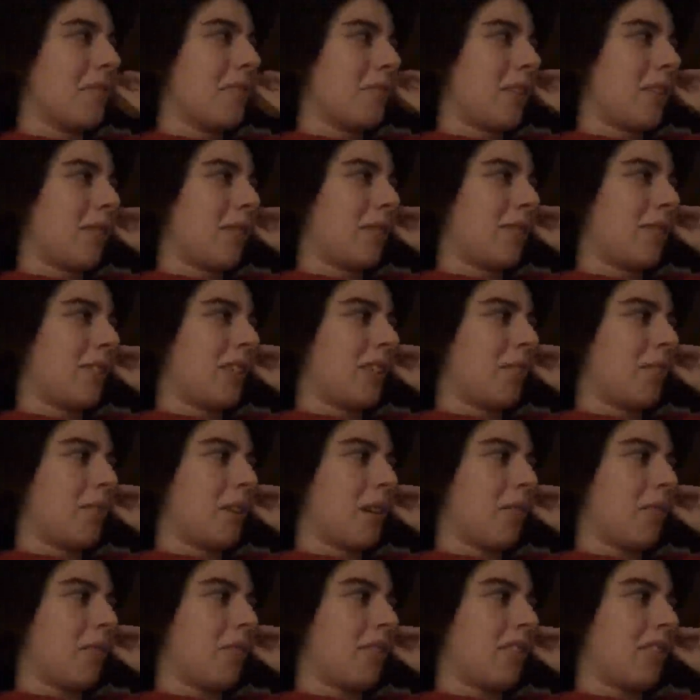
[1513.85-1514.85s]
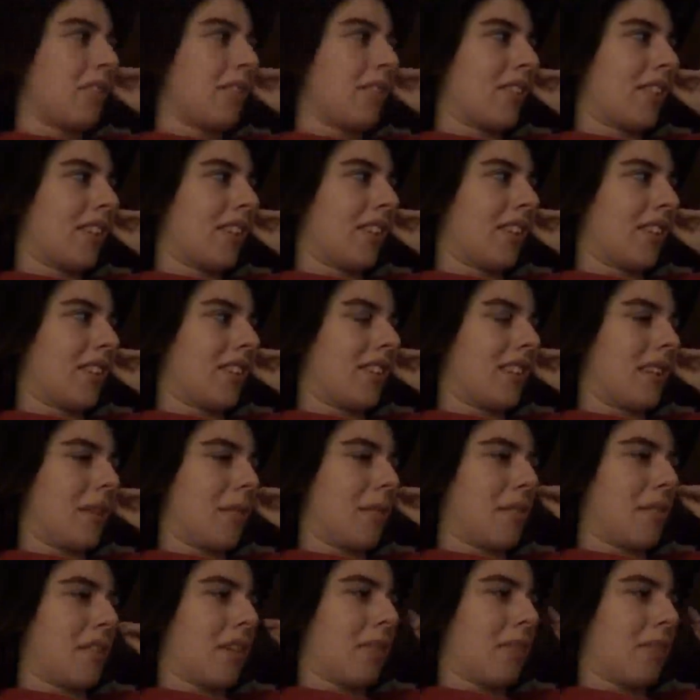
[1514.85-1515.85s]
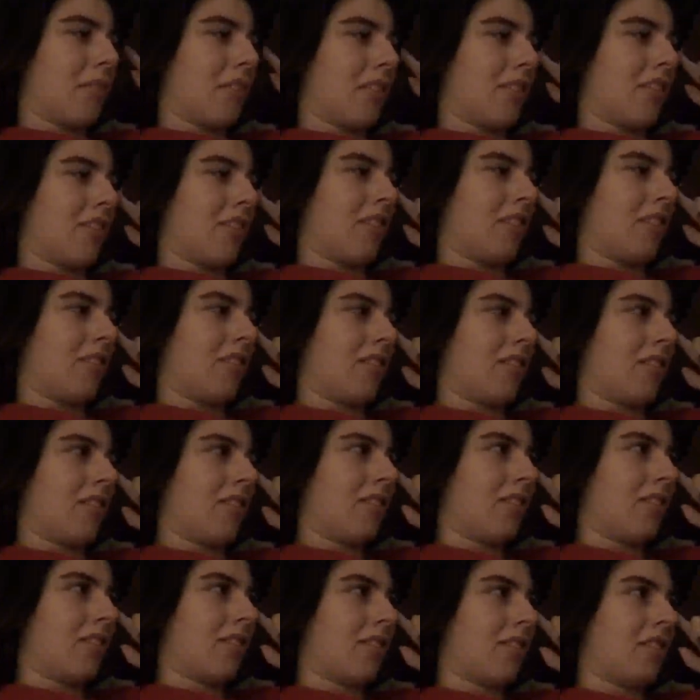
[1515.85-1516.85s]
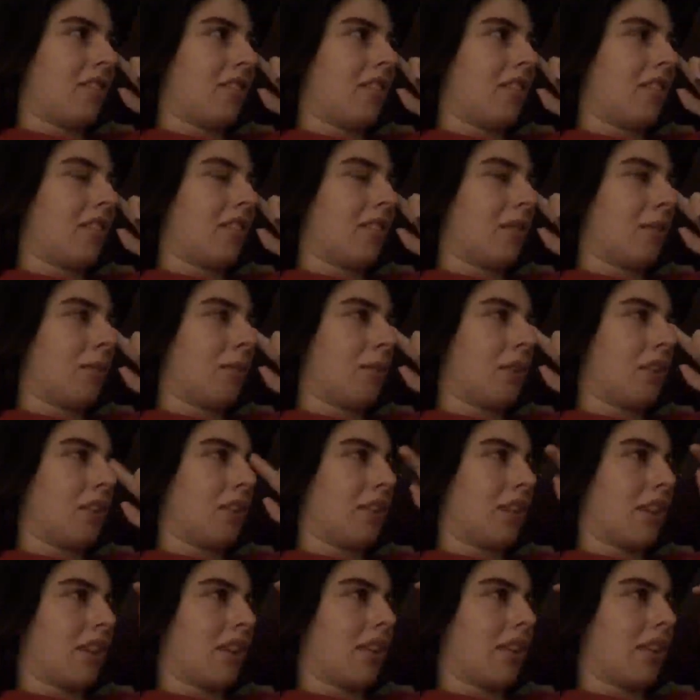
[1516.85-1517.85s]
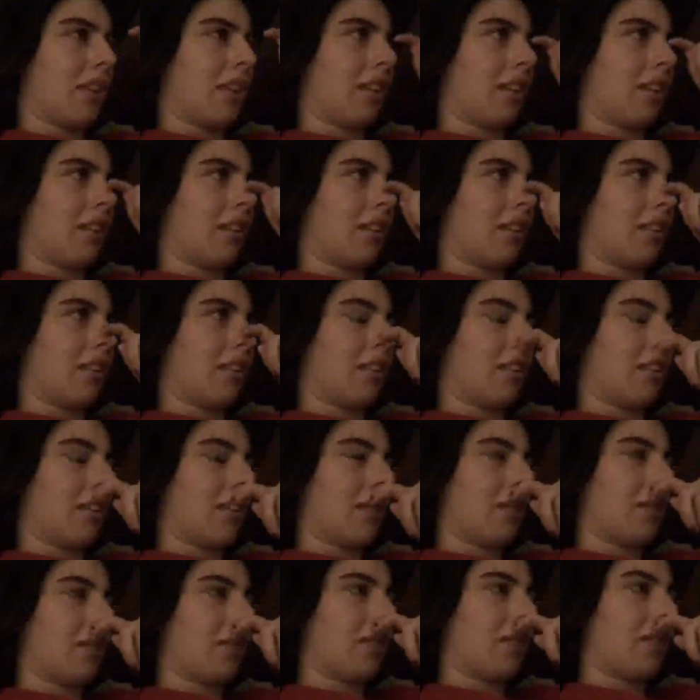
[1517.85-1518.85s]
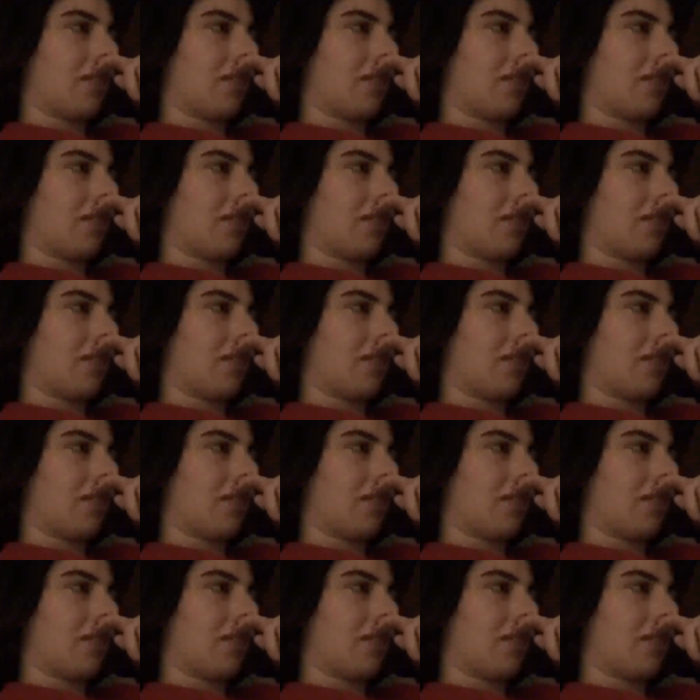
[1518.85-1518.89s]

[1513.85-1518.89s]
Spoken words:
My friend probably does like the same thing, but she does winged eyeliner and stuff.